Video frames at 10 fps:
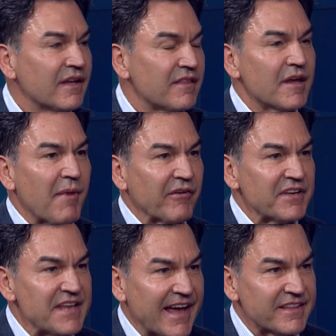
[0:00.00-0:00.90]
the amount
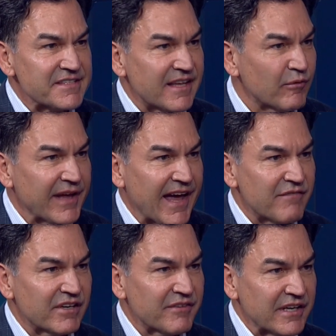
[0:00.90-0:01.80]
of deaths that we
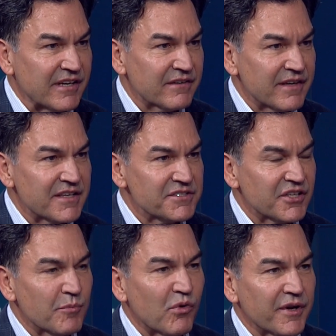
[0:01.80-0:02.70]
have every year is
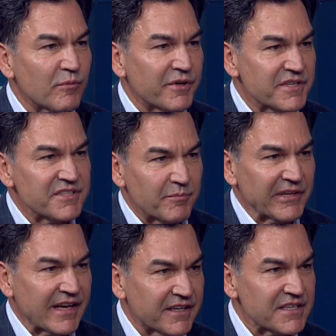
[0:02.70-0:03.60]
to the point where it's
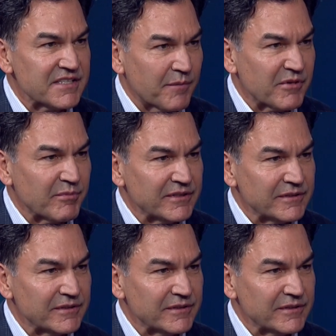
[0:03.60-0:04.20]
simply unacceptable.